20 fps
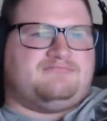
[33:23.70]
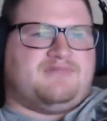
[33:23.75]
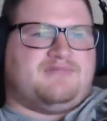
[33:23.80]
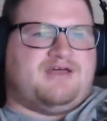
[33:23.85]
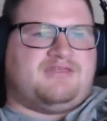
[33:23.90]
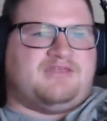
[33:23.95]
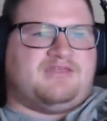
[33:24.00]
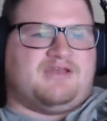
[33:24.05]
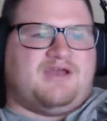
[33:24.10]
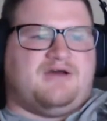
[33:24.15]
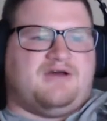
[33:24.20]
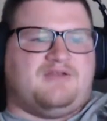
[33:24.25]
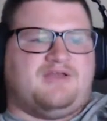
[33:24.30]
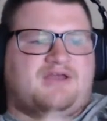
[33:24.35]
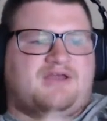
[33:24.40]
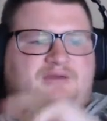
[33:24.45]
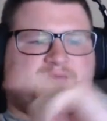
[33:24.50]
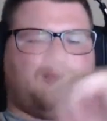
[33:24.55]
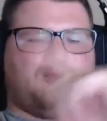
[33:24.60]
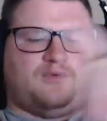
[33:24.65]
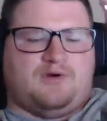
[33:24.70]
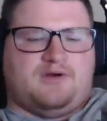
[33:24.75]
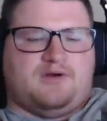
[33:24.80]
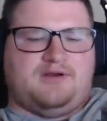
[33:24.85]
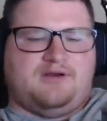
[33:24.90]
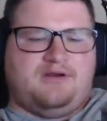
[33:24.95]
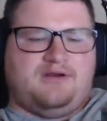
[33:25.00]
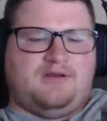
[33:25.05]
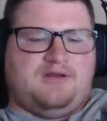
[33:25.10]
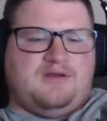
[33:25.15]
think I only had
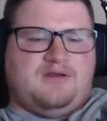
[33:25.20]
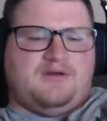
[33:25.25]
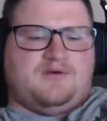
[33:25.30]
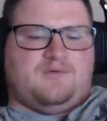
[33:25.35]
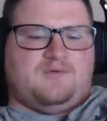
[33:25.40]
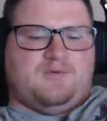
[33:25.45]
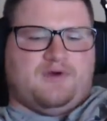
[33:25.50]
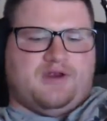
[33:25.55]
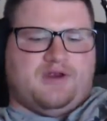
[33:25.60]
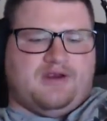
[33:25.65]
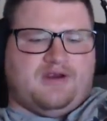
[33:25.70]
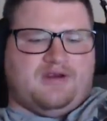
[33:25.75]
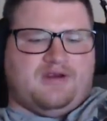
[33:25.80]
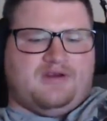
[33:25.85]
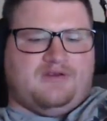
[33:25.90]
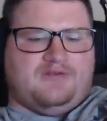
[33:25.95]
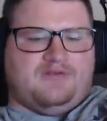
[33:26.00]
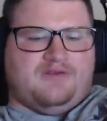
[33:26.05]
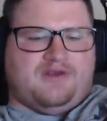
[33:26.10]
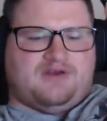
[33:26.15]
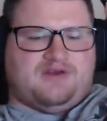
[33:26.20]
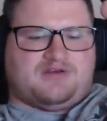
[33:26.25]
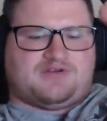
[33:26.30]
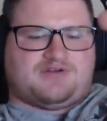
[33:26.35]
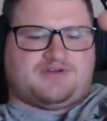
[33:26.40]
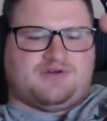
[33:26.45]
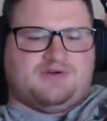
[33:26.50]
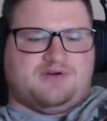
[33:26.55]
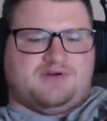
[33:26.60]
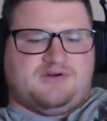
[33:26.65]
one where the
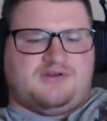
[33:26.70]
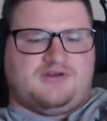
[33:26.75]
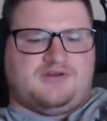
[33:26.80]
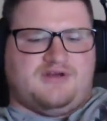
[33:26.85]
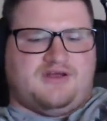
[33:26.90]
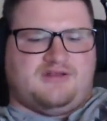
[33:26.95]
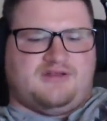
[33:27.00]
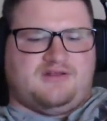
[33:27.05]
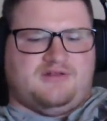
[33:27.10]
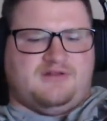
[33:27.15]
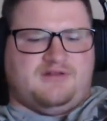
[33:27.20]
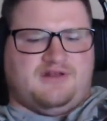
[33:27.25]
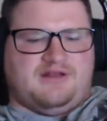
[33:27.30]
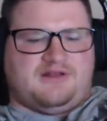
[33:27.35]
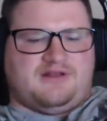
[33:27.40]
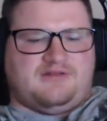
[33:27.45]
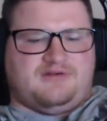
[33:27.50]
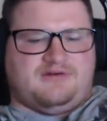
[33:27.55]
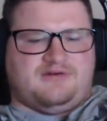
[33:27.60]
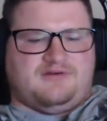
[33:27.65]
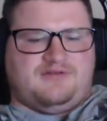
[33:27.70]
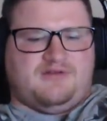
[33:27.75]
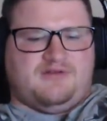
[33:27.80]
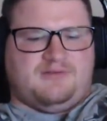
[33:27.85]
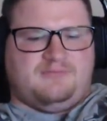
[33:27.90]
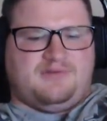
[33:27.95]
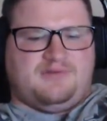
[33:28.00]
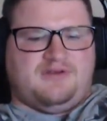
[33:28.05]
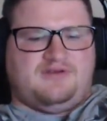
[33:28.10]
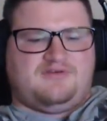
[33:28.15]
extruder, you had the like a little
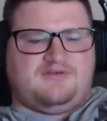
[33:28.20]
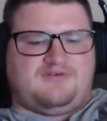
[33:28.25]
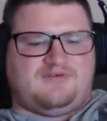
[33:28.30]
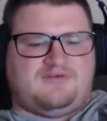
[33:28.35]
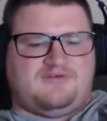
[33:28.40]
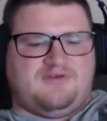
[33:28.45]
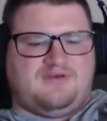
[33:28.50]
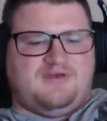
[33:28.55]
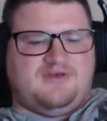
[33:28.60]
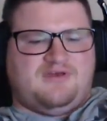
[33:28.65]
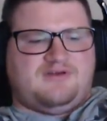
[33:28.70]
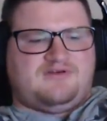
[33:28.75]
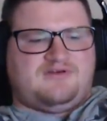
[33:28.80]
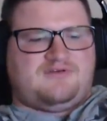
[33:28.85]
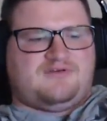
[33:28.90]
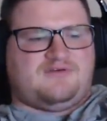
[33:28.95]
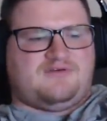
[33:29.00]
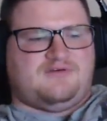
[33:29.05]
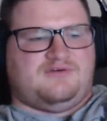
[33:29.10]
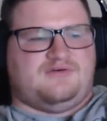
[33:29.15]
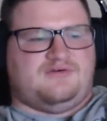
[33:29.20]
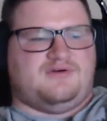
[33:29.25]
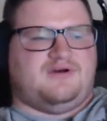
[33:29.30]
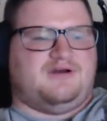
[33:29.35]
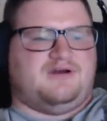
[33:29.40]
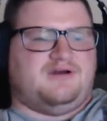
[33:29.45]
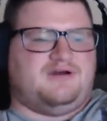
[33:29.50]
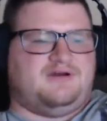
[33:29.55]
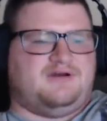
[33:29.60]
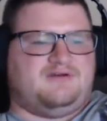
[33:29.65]
thumb piece
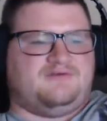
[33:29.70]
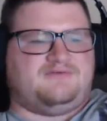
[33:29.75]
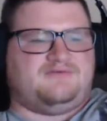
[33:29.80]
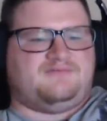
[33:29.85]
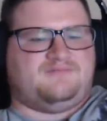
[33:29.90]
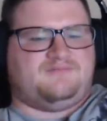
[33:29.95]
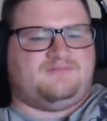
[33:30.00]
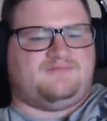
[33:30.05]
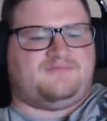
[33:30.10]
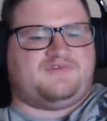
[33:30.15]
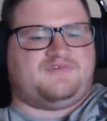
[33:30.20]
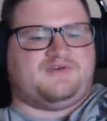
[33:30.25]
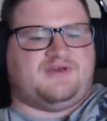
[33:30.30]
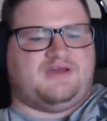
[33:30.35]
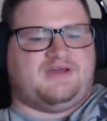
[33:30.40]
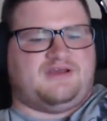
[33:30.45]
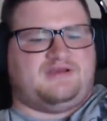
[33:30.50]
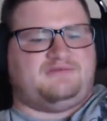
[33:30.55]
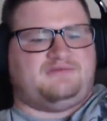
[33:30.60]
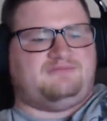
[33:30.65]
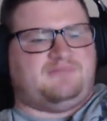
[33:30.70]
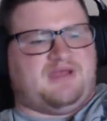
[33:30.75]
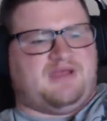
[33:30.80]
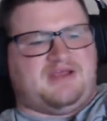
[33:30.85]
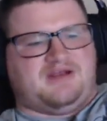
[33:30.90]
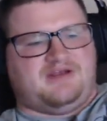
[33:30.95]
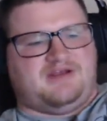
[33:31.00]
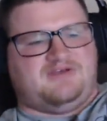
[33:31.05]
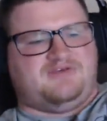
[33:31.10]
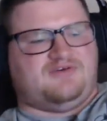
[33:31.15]
to like make
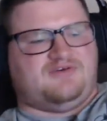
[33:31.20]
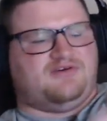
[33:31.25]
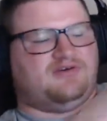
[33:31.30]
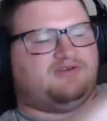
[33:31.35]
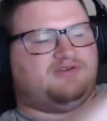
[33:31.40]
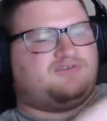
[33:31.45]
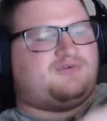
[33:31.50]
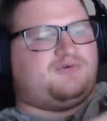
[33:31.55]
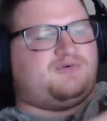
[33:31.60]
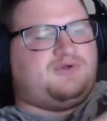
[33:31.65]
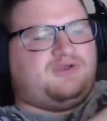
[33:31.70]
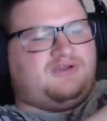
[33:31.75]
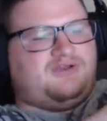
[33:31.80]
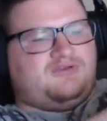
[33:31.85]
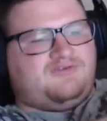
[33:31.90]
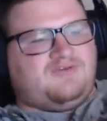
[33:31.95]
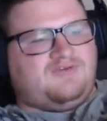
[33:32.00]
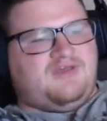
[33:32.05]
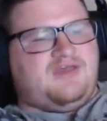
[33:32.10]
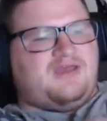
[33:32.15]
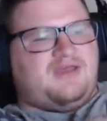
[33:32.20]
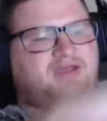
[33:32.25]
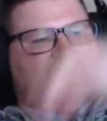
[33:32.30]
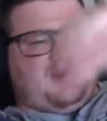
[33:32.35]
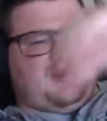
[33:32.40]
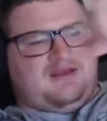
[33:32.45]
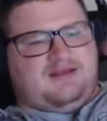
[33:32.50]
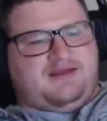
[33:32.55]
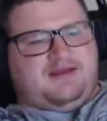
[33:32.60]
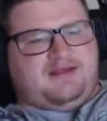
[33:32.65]
it easier to squeeze,
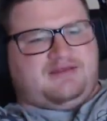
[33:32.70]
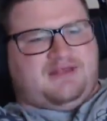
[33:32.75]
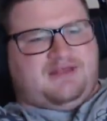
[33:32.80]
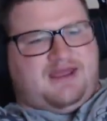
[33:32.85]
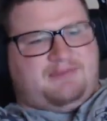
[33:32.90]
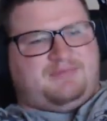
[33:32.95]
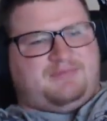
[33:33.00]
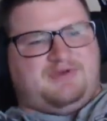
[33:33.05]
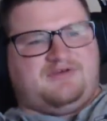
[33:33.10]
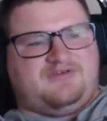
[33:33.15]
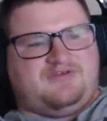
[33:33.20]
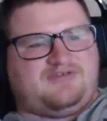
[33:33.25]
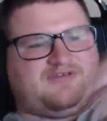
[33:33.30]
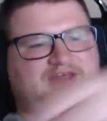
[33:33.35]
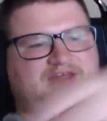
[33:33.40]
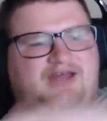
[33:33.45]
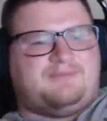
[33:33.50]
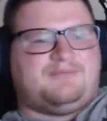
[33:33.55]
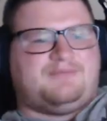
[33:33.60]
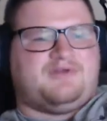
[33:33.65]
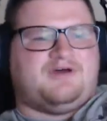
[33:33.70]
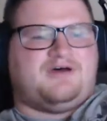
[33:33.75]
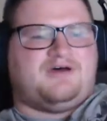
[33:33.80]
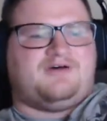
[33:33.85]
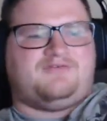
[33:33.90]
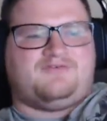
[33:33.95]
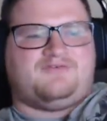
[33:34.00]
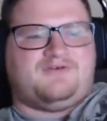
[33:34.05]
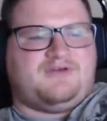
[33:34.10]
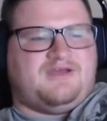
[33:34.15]
and like that piece snapped
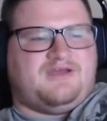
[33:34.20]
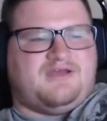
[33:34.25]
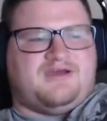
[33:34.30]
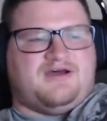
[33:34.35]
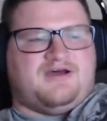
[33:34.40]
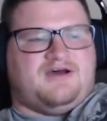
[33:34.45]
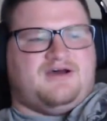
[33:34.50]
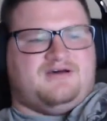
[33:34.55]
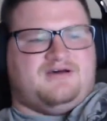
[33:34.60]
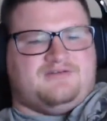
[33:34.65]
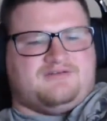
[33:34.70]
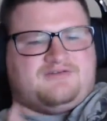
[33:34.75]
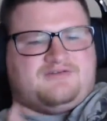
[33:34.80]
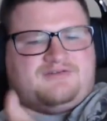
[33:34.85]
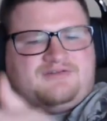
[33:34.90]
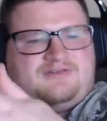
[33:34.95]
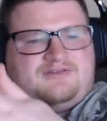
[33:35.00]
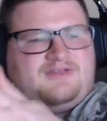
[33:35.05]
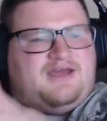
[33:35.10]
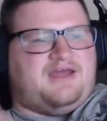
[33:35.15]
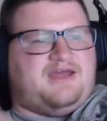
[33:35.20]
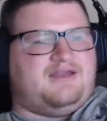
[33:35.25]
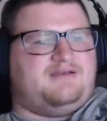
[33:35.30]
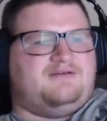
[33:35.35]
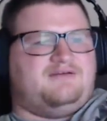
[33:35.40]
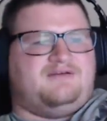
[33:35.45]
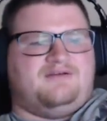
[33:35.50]
off. Other than that,